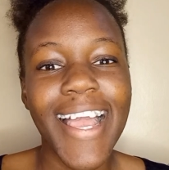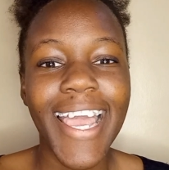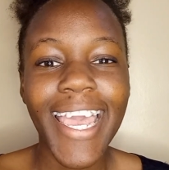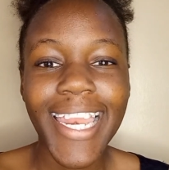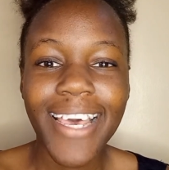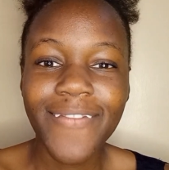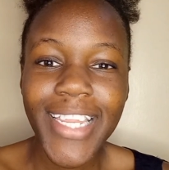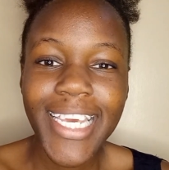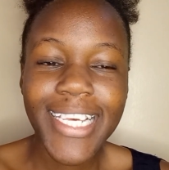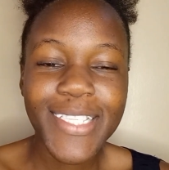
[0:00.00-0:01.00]
Hey
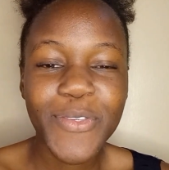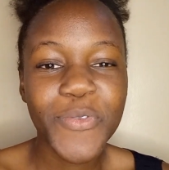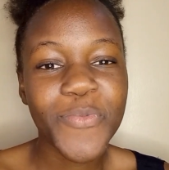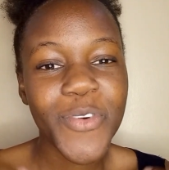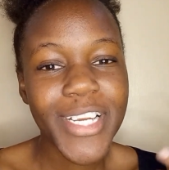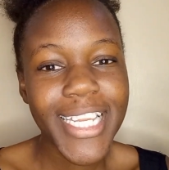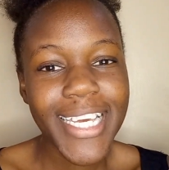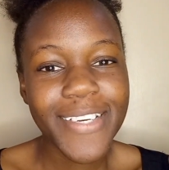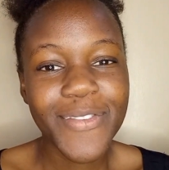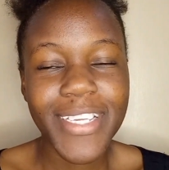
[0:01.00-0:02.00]
lovelies, good
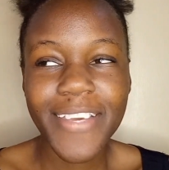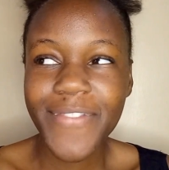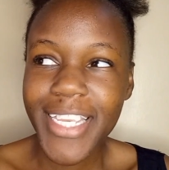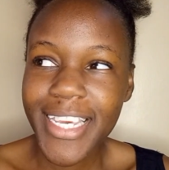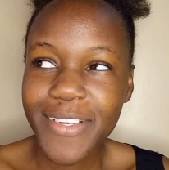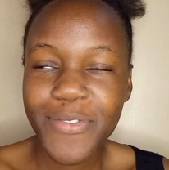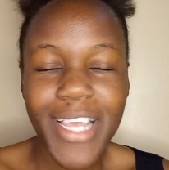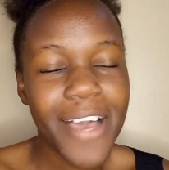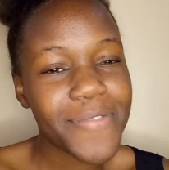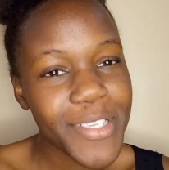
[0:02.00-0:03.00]
morning, good evening, good
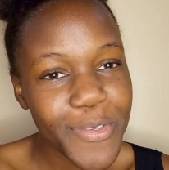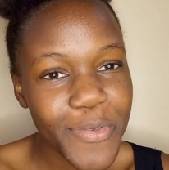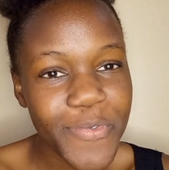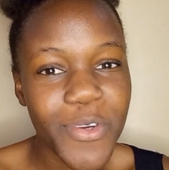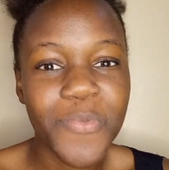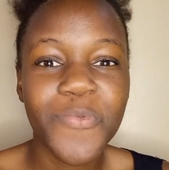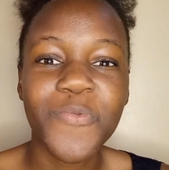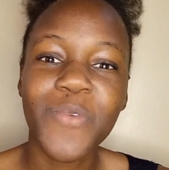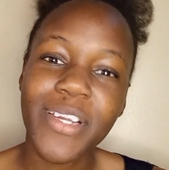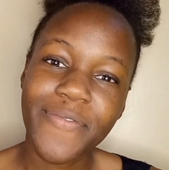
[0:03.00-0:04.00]
afternoon from
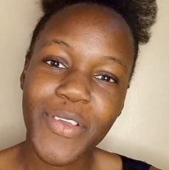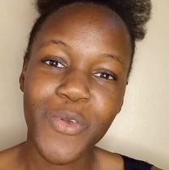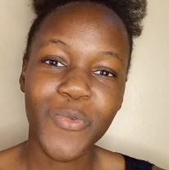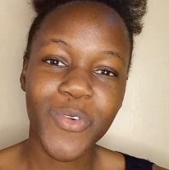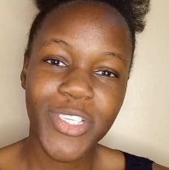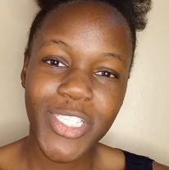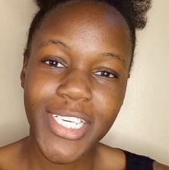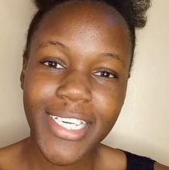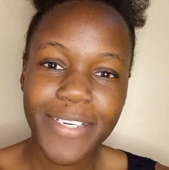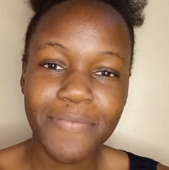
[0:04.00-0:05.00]
wherever you're
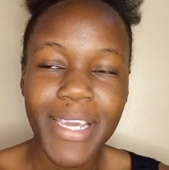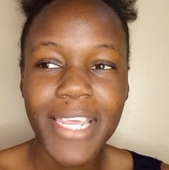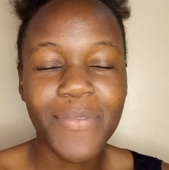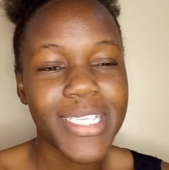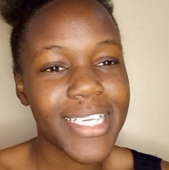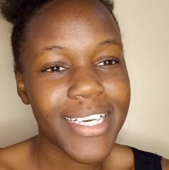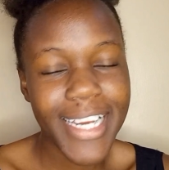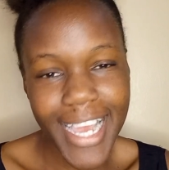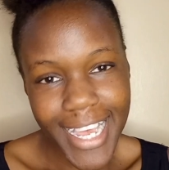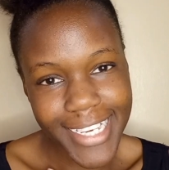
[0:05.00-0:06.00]
watching. My name is
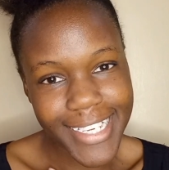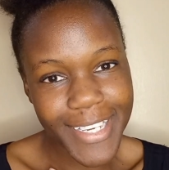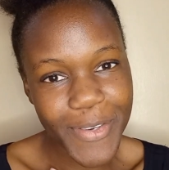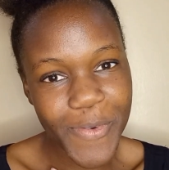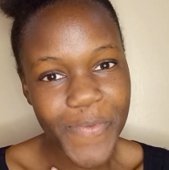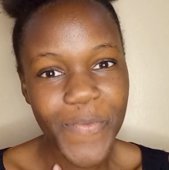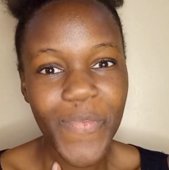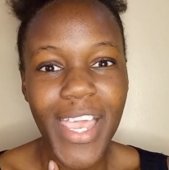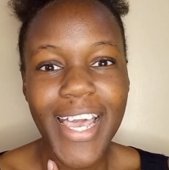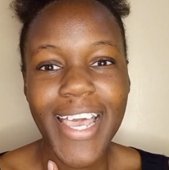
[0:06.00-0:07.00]
Nerea Atieno
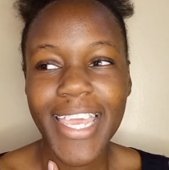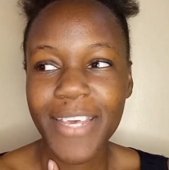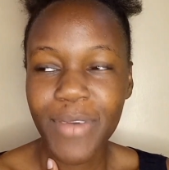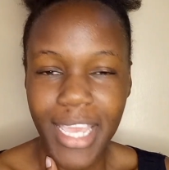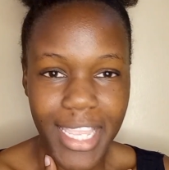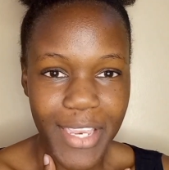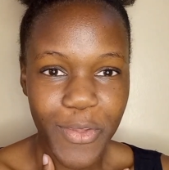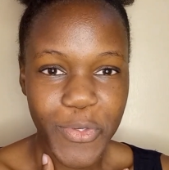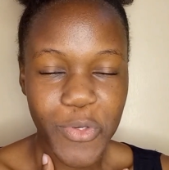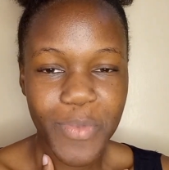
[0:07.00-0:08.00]
and I'm a Kenyan
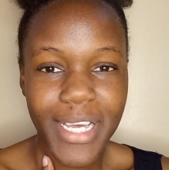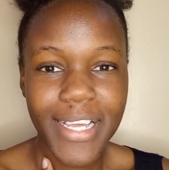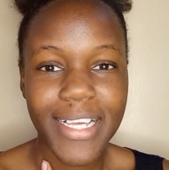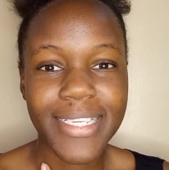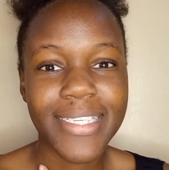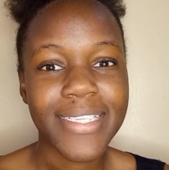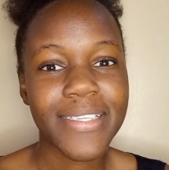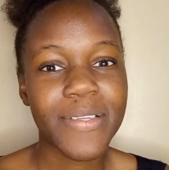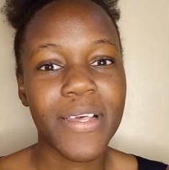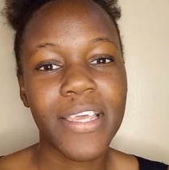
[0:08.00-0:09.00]
YouTuber, and
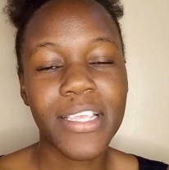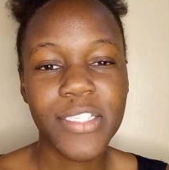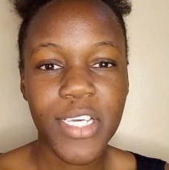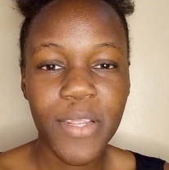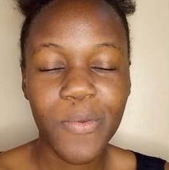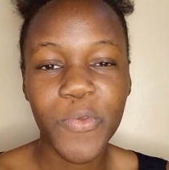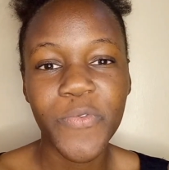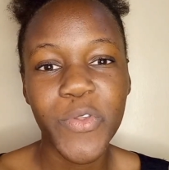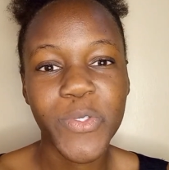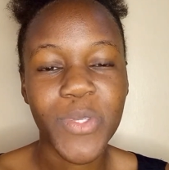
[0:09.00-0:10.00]
in this channel we do
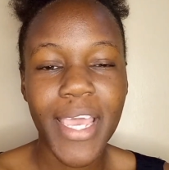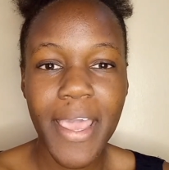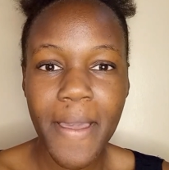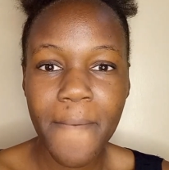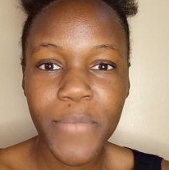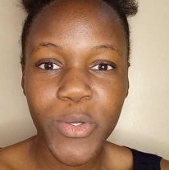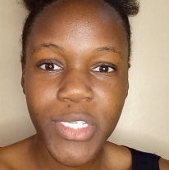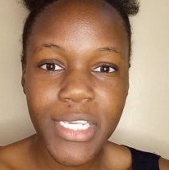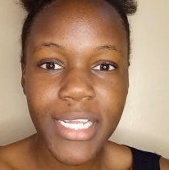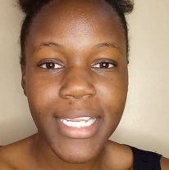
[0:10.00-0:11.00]
videos on hair,
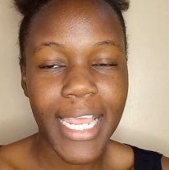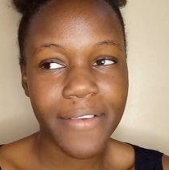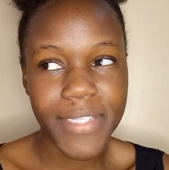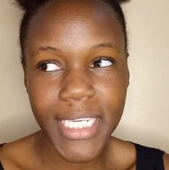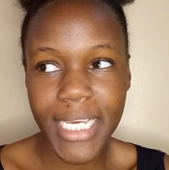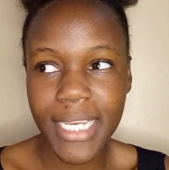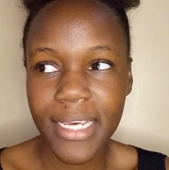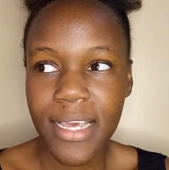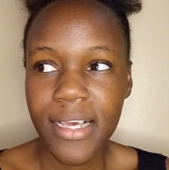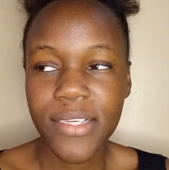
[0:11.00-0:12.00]
beauty and lifestyle.
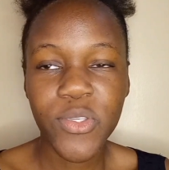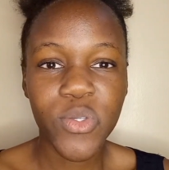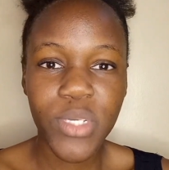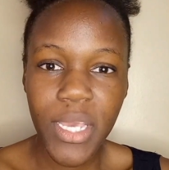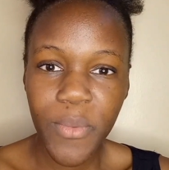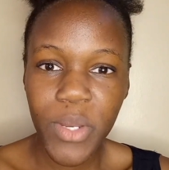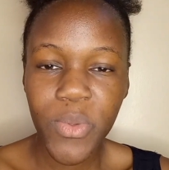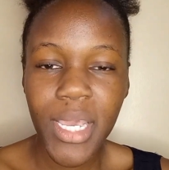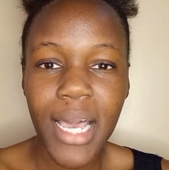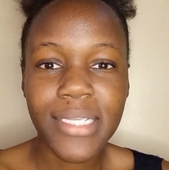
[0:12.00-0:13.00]
So today we are
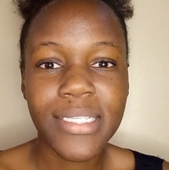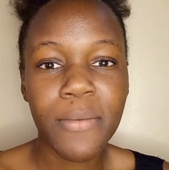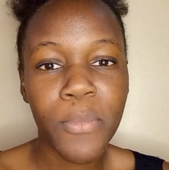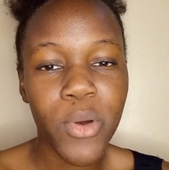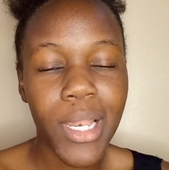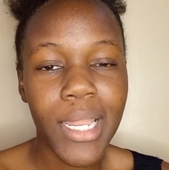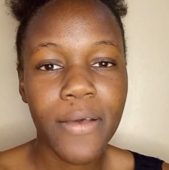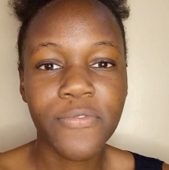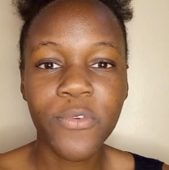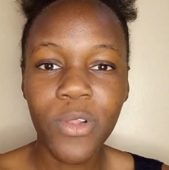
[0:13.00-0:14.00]
doing a simple
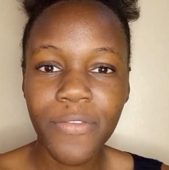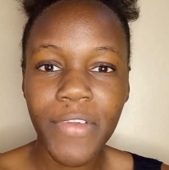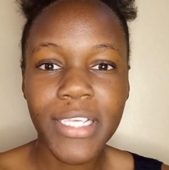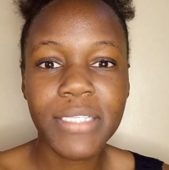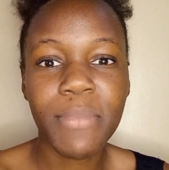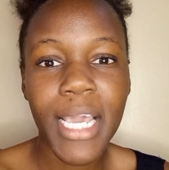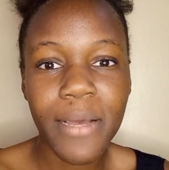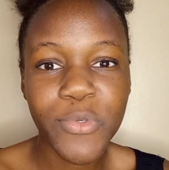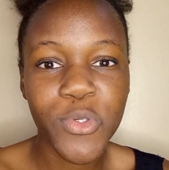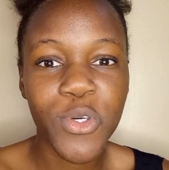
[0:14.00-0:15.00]
full face
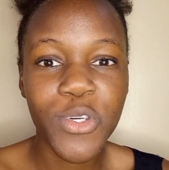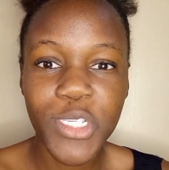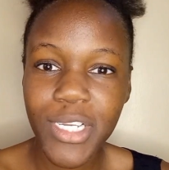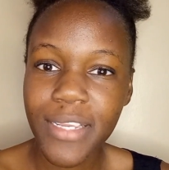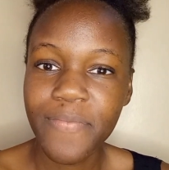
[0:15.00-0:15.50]
makeup tutorial